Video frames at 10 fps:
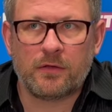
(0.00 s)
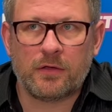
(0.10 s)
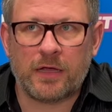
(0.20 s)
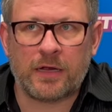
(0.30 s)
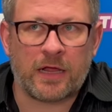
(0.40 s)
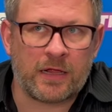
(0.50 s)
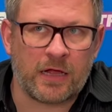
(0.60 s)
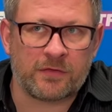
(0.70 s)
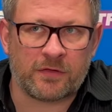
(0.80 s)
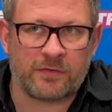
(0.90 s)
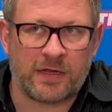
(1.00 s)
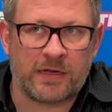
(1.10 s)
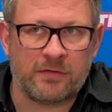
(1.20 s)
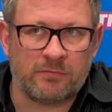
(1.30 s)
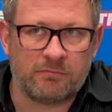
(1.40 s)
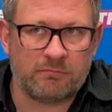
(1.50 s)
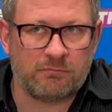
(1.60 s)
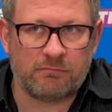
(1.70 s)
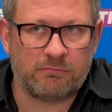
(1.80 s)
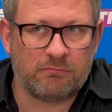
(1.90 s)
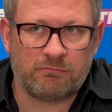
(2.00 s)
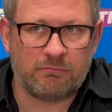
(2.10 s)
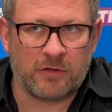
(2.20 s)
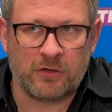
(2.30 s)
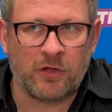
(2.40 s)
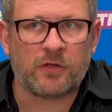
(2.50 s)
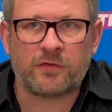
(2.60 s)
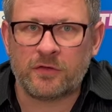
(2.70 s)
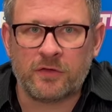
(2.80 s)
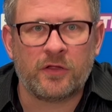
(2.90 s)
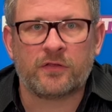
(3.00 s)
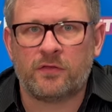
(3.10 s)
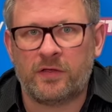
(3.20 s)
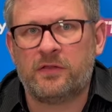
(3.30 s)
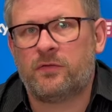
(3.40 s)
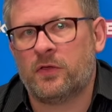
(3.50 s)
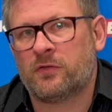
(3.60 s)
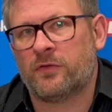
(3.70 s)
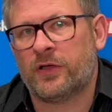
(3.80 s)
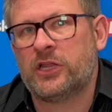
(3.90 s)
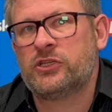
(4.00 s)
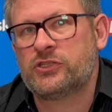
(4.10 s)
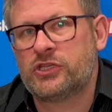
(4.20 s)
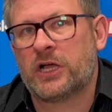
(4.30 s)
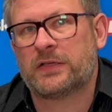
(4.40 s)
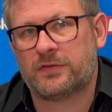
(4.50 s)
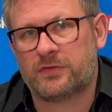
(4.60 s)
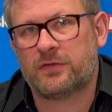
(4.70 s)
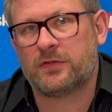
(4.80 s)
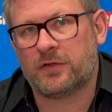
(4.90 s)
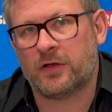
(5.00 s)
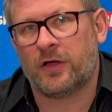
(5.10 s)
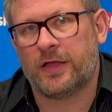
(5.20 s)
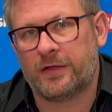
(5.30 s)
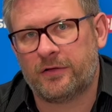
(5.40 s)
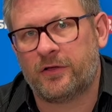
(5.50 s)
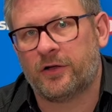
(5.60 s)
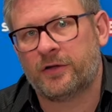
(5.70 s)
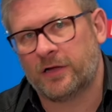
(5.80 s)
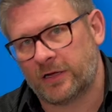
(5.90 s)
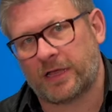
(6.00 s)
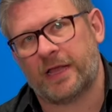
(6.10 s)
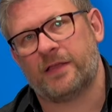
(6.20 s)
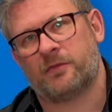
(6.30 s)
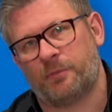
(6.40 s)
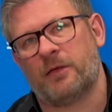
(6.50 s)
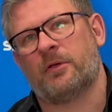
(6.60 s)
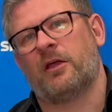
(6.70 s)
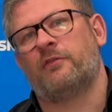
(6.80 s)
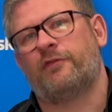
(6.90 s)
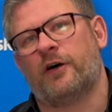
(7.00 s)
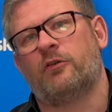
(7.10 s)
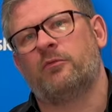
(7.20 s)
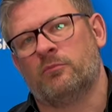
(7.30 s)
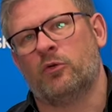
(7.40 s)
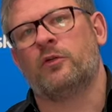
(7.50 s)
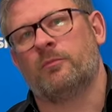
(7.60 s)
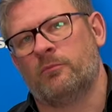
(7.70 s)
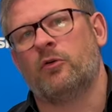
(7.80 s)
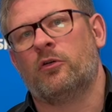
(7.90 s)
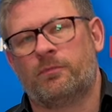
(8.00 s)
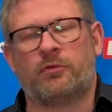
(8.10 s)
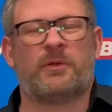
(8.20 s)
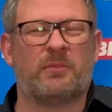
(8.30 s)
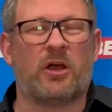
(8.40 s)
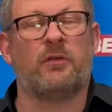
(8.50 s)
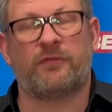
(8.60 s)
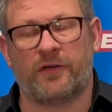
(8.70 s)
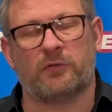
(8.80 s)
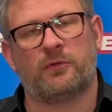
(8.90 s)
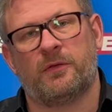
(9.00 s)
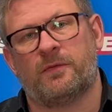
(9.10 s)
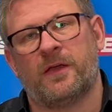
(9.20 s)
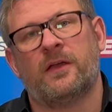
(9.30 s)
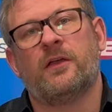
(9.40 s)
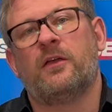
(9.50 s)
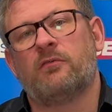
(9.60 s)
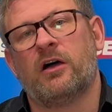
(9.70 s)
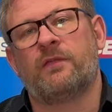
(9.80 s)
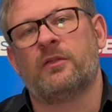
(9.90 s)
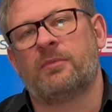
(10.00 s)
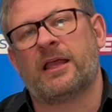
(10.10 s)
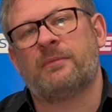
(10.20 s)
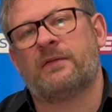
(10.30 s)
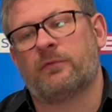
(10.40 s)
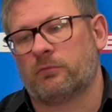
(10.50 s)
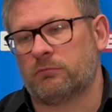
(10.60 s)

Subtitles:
as I said in lots and lots of interviews, I've only just, like, gone, okay, it's a bit of my own fault, more probably my own fault, to be fair, rather than blaming everyone.